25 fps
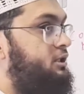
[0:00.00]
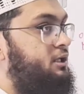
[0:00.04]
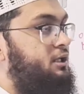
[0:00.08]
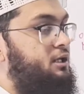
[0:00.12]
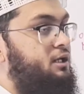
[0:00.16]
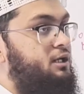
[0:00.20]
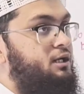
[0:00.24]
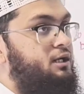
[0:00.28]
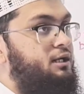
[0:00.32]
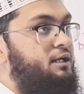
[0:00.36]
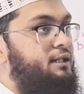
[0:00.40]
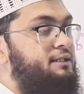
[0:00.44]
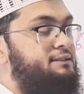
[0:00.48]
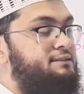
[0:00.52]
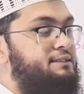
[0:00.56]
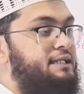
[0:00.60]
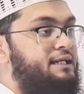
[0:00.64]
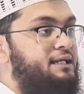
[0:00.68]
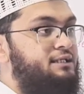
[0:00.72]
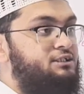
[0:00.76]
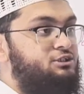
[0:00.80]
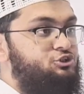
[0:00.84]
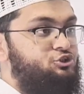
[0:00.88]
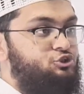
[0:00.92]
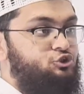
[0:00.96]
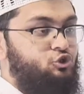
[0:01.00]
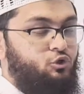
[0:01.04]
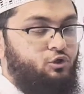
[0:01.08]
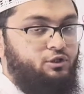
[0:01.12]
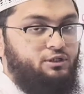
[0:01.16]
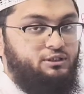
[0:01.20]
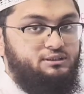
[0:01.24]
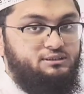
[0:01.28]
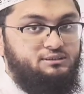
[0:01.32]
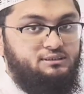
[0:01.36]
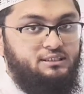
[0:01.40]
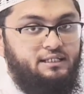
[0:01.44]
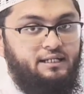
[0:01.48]
It's like a
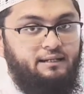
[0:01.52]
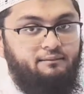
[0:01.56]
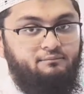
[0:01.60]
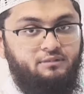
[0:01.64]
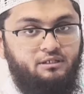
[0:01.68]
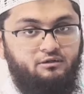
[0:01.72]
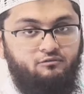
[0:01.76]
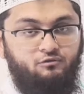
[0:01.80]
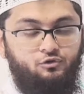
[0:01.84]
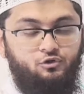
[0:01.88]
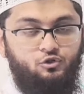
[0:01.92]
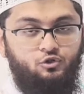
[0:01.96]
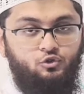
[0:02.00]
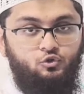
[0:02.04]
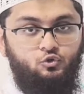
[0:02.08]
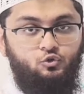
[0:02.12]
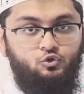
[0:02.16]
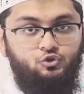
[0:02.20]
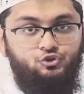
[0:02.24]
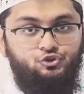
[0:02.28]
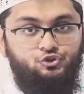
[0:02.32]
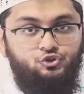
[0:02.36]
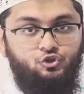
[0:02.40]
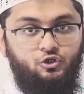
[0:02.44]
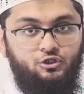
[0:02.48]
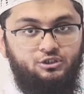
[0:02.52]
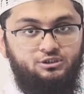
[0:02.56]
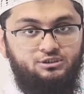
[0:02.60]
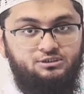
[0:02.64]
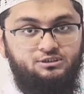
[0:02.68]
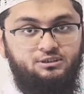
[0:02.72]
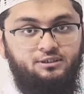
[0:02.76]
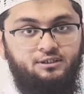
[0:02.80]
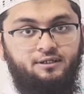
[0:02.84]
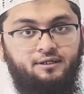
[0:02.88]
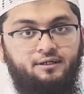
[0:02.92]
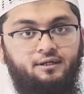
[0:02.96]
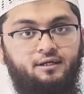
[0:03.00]
choice, and I'm giving you two choice.
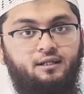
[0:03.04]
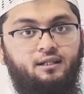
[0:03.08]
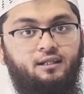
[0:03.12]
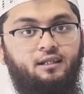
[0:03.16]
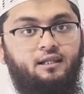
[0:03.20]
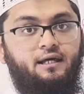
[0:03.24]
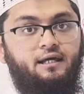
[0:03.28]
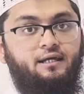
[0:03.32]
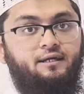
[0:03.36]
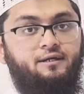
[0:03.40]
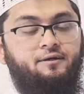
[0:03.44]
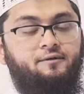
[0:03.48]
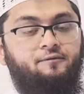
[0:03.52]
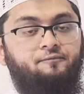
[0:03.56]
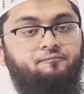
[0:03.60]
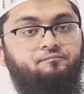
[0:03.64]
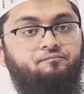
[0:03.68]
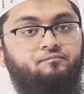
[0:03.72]
Like,